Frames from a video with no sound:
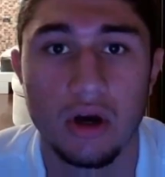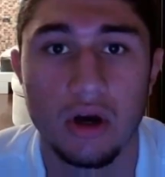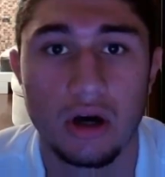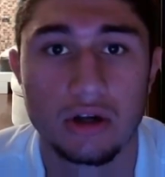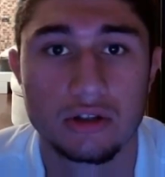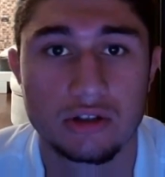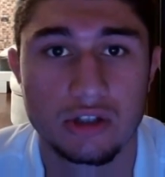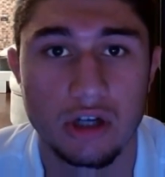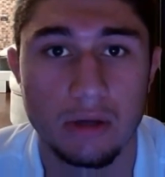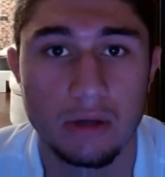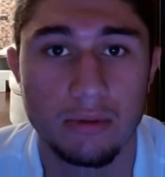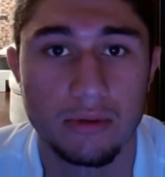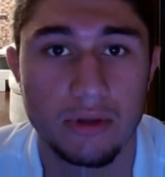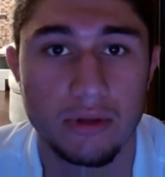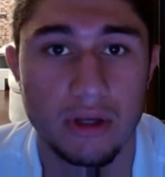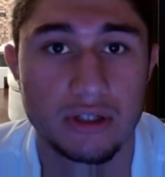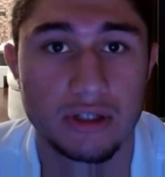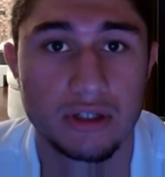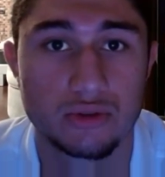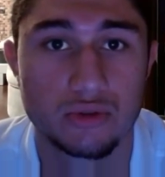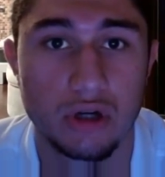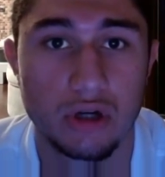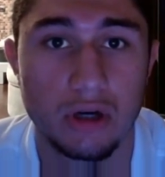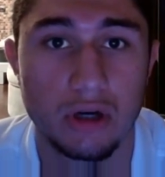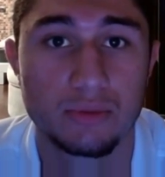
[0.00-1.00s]
On top of that,
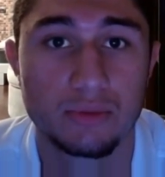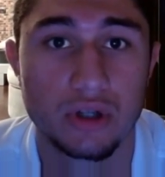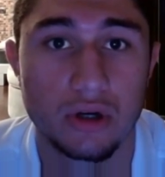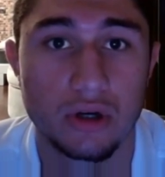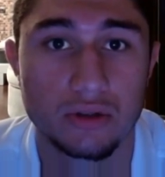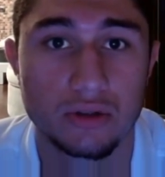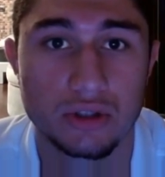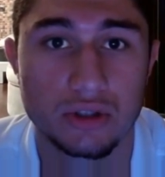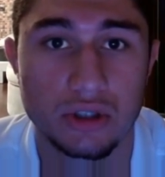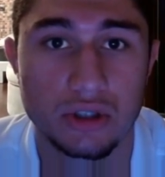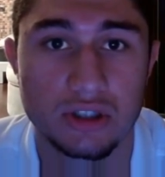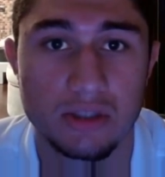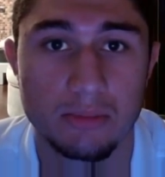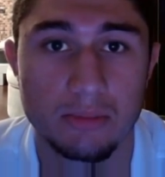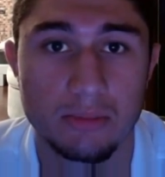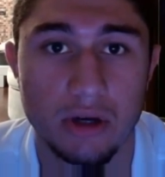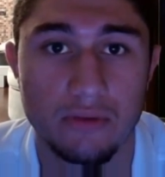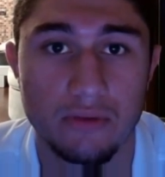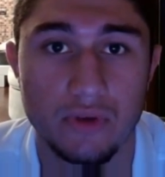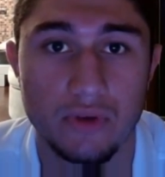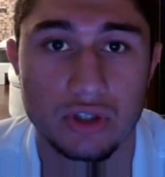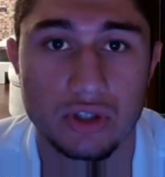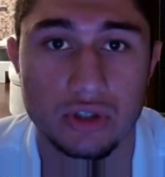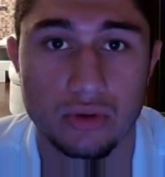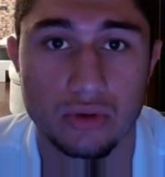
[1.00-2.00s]
scrubs aren't just about
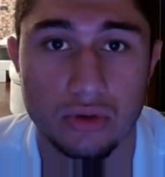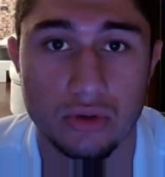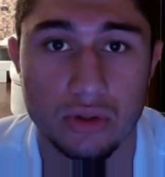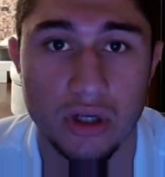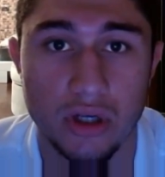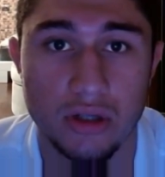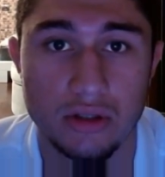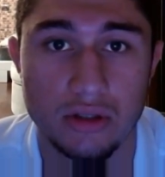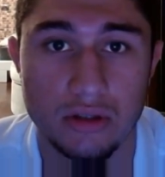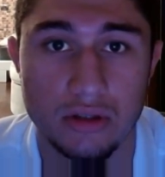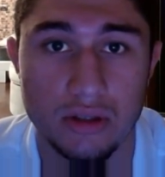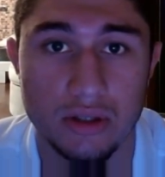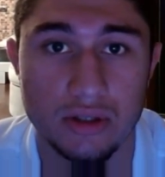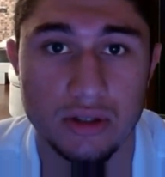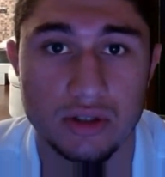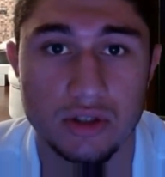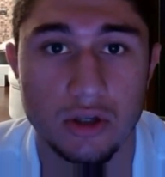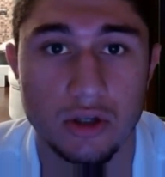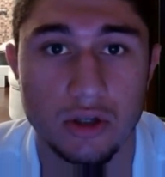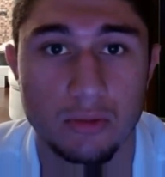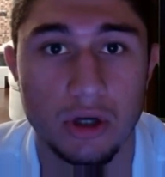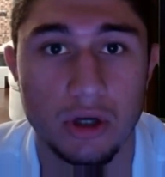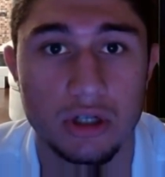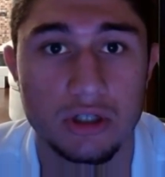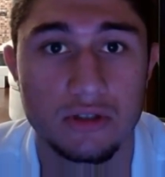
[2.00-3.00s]
vision or cleanliness, they're
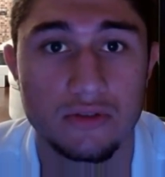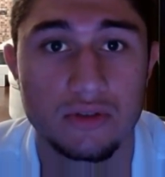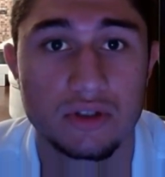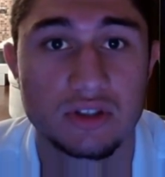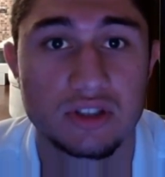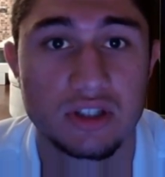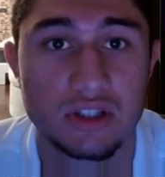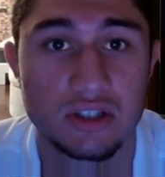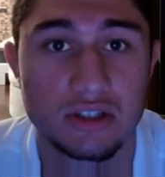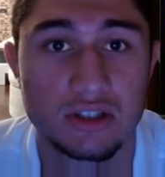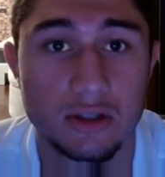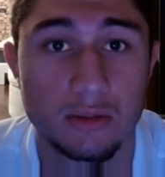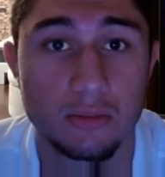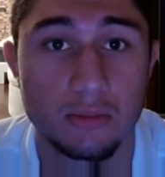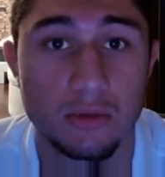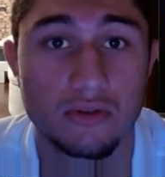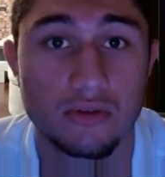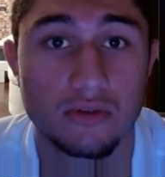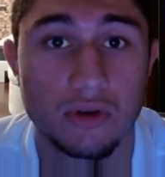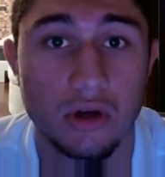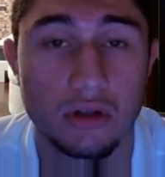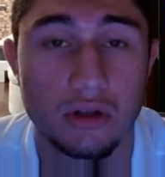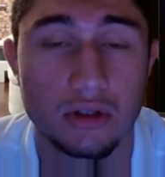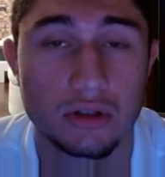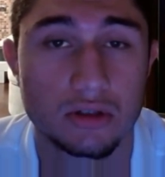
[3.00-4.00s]
part of a system of
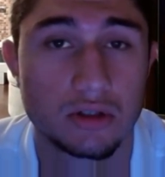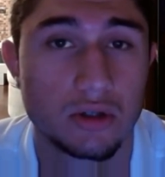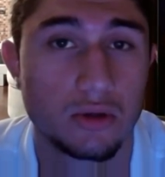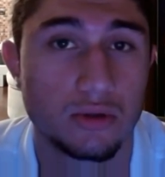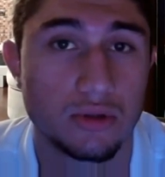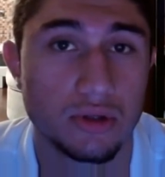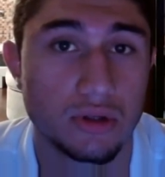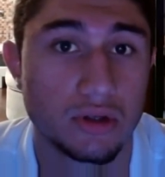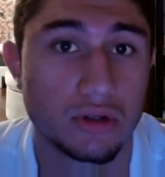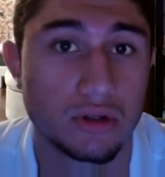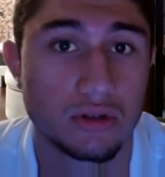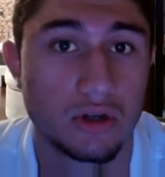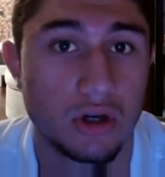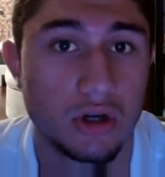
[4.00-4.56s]
color coding in